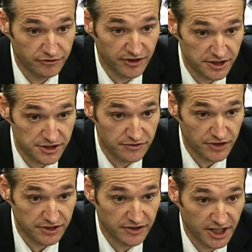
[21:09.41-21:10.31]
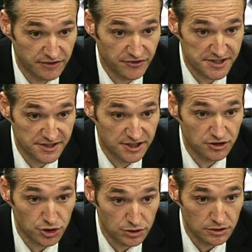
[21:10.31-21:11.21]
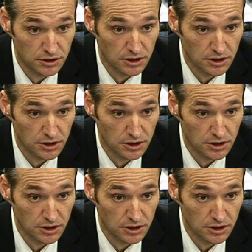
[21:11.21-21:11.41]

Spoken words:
funds that they invested into.